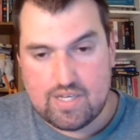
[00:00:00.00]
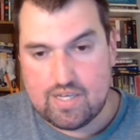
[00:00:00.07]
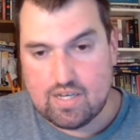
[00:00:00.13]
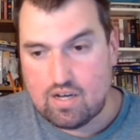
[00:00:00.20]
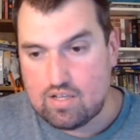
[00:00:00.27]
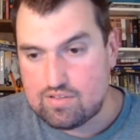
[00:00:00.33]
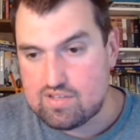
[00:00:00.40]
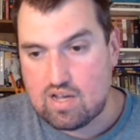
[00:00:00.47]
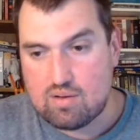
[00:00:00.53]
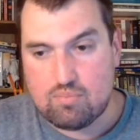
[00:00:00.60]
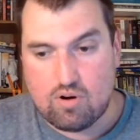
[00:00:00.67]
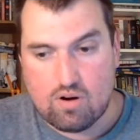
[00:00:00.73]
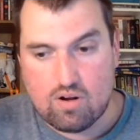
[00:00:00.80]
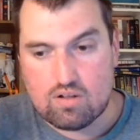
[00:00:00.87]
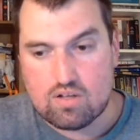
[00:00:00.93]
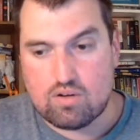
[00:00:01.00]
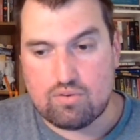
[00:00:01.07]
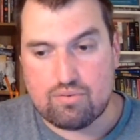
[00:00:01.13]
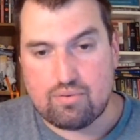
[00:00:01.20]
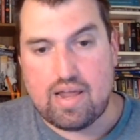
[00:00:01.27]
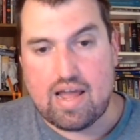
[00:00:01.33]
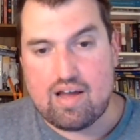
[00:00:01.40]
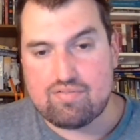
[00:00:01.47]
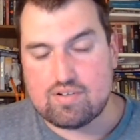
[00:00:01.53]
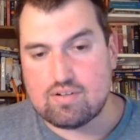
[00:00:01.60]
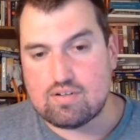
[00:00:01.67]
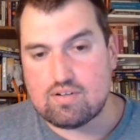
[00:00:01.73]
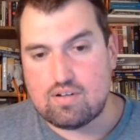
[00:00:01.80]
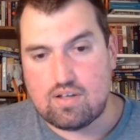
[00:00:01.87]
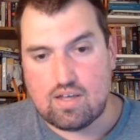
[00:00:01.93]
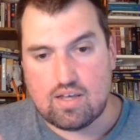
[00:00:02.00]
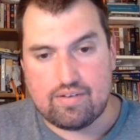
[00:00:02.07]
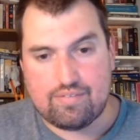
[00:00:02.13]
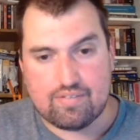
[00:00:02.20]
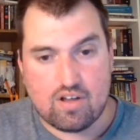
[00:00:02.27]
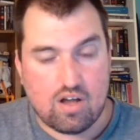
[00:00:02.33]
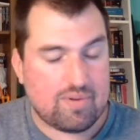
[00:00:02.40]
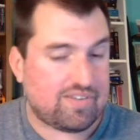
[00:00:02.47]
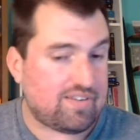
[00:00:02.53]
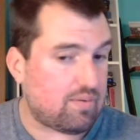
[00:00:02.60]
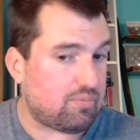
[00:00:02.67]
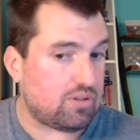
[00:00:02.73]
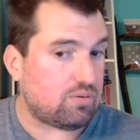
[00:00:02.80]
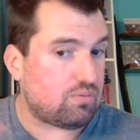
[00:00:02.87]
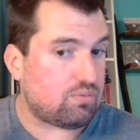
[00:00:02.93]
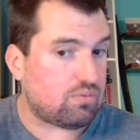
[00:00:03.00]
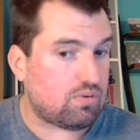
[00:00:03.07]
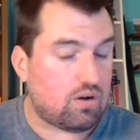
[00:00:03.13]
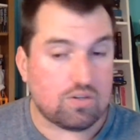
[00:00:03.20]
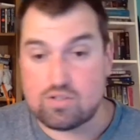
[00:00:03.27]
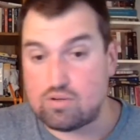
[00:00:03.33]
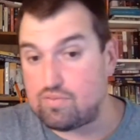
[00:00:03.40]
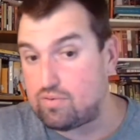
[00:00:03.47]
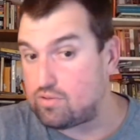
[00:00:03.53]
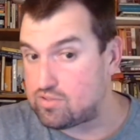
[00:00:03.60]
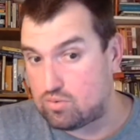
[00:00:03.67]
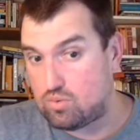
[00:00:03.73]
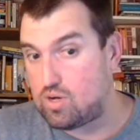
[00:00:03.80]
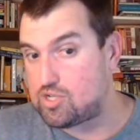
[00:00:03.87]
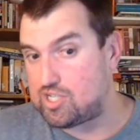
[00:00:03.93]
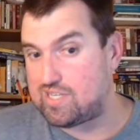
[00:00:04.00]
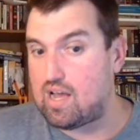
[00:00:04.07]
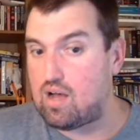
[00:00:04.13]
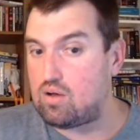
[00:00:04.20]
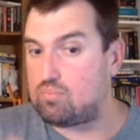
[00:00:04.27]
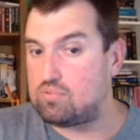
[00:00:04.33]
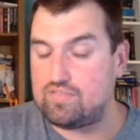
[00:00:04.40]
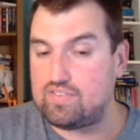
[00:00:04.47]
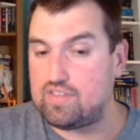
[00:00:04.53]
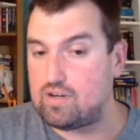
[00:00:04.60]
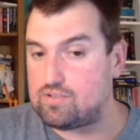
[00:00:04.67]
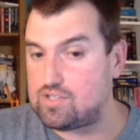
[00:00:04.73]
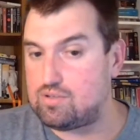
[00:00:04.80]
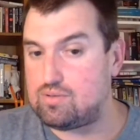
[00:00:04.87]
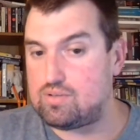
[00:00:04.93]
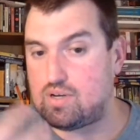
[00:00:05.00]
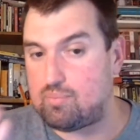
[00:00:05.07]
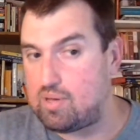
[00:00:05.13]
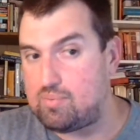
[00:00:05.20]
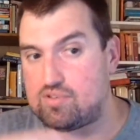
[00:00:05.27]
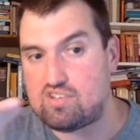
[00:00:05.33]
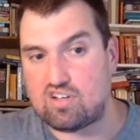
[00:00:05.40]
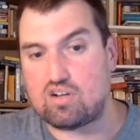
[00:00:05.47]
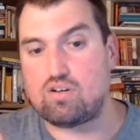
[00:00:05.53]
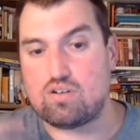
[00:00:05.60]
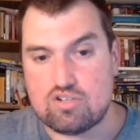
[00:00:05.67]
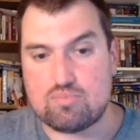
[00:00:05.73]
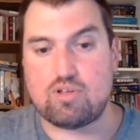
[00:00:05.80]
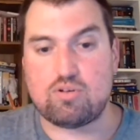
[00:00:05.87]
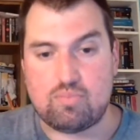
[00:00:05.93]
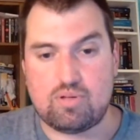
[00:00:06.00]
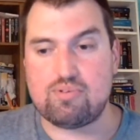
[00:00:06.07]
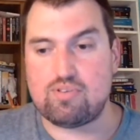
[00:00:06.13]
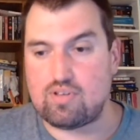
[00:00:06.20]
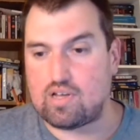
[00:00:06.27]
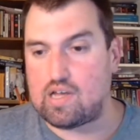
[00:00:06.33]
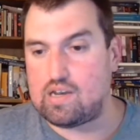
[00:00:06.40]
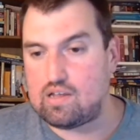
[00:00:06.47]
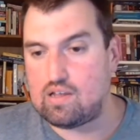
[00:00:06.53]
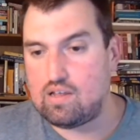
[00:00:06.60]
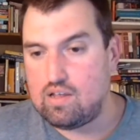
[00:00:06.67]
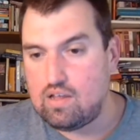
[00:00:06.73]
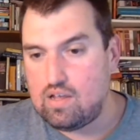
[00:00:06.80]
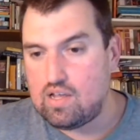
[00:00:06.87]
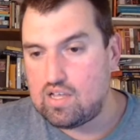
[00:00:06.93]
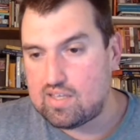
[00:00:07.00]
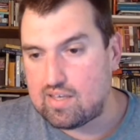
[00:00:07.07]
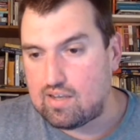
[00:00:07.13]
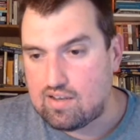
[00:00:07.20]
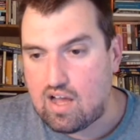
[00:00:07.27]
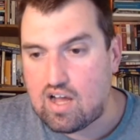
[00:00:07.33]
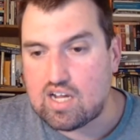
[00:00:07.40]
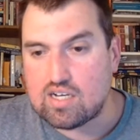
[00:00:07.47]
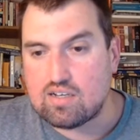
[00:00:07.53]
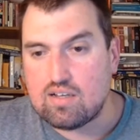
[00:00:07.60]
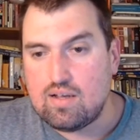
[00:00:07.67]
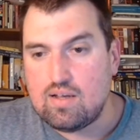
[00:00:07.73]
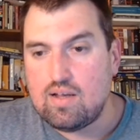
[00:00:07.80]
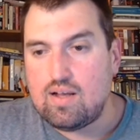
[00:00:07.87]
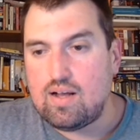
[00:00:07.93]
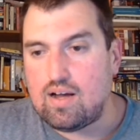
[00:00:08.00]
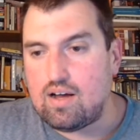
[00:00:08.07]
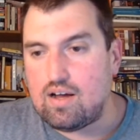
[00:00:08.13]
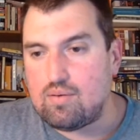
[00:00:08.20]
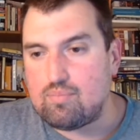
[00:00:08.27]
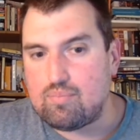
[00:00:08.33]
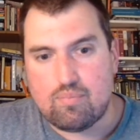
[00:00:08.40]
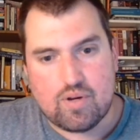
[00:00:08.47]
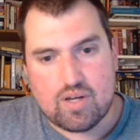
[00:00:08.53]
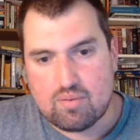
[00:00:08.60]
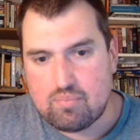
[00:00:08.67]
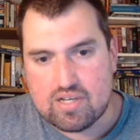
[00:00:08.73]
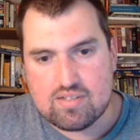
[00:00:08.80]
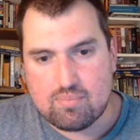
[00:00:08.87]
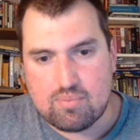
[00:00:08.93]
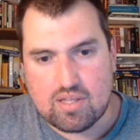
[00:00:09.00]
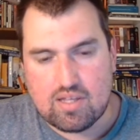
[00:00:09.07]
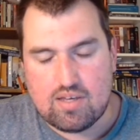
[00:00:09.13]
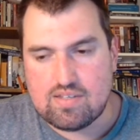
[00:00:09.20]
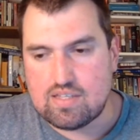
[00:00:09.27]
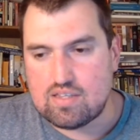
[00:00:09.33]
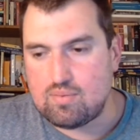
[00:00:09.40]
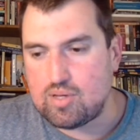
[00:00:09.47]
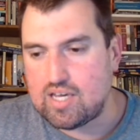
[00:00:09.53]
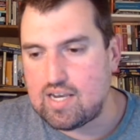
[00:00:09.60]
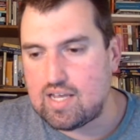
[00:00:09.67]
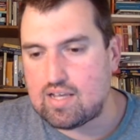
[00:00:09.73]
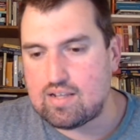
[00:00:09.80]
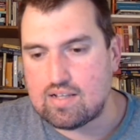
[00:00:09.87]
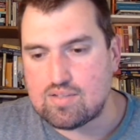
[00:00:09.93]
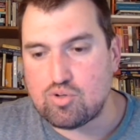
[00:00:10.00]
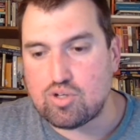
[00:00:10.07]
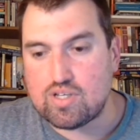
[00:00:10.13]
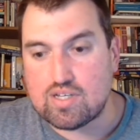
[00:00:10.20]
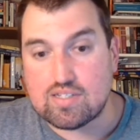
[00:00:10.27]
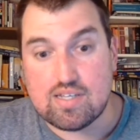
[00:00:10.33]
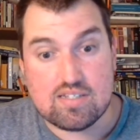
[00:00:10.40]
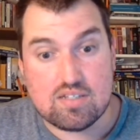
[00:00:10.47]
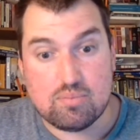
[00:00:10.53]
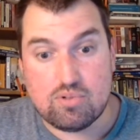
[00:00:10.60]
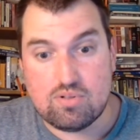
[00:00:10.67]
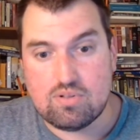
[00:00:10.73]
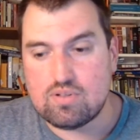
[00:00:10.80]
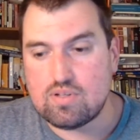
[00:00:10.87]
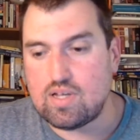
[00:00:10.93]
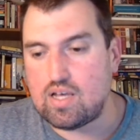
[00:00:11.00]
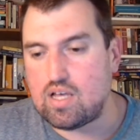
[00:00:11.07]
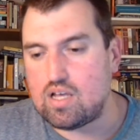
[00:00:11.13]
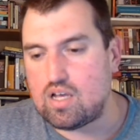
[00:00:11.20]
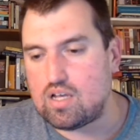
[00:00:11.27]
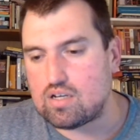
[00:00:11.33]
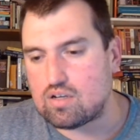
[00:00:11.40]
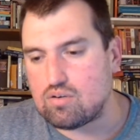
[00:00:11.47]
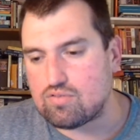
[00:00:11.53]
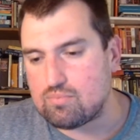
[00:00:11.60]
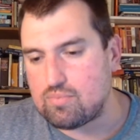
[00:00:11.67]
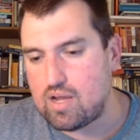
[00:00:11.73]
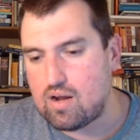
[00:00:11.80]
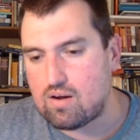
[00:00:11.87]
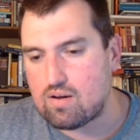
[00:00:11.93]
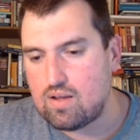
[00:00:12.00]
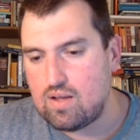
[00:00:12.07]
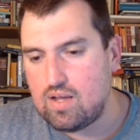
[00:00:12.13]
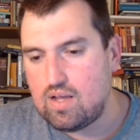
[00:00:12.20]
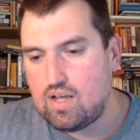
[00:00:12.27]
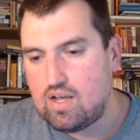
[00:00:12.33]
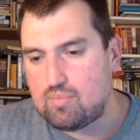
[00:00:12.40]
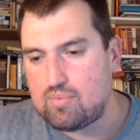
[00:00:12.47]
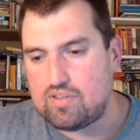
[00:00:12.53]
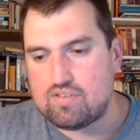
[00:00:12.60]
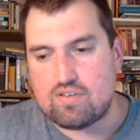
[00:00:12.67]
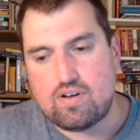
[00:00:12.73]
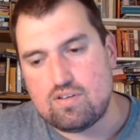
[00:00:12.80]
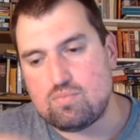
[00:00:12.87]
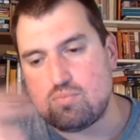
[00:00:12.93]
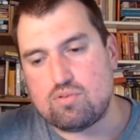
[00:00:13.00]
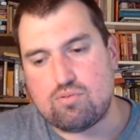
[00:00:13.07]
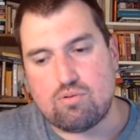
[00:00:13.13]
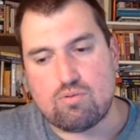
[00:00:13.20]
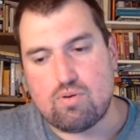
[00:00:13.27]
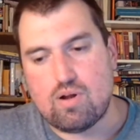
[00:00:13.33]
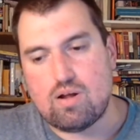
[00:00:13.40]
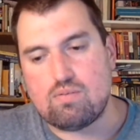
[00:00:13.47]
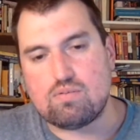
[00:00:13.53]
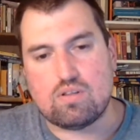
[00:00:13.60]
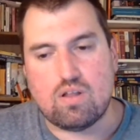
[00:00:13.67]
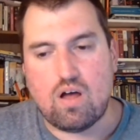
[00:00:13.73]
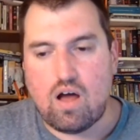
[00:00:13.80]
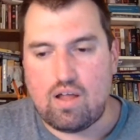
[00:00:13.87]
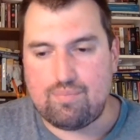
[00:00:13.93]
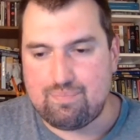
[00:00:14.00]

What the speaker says: On the sidebar, I'll go through it after and comment down below. Also, if you're still watching now, leave it there too, to maybe encourage some other people to kind of get talking. We can pick something easy at the beginning that's really accessible and go from there. I mean, this idea has been thrown around a lot,